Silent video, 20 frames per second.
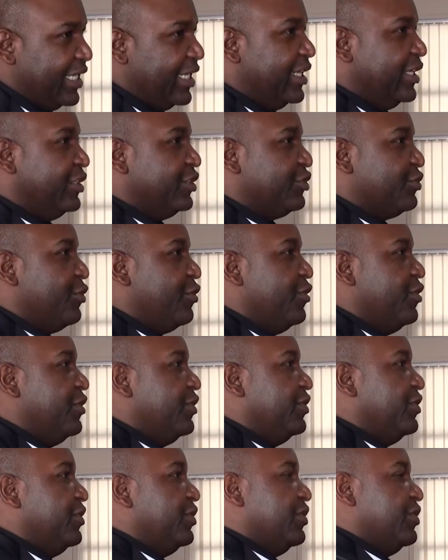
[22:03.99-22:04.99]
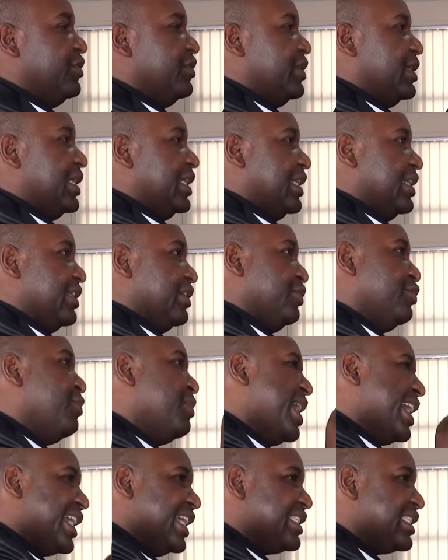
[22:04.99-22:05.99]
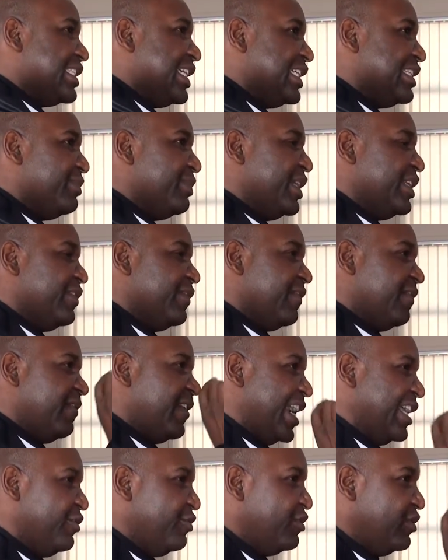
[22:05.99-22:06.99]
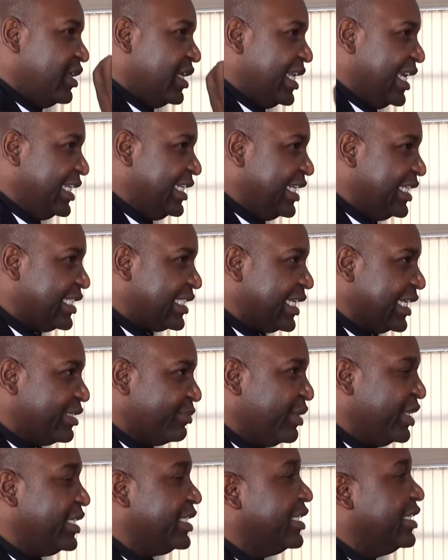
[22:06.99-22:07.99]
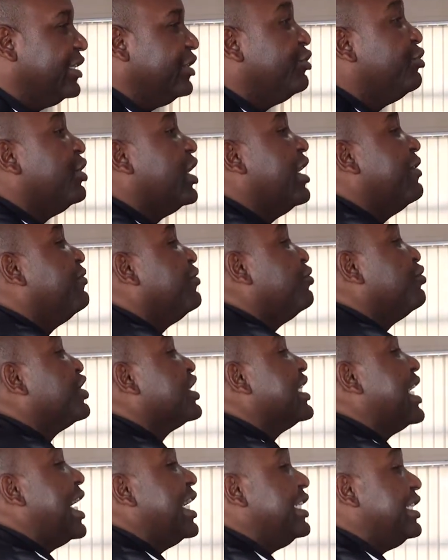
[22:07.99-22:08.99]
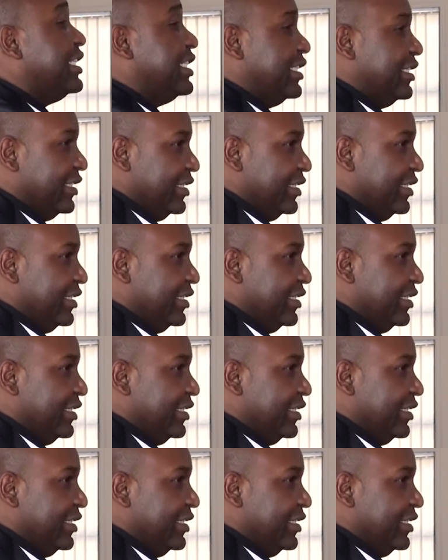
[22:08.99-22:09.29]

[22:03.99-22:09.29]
So you make a statement, value-laden statement, you have to cite.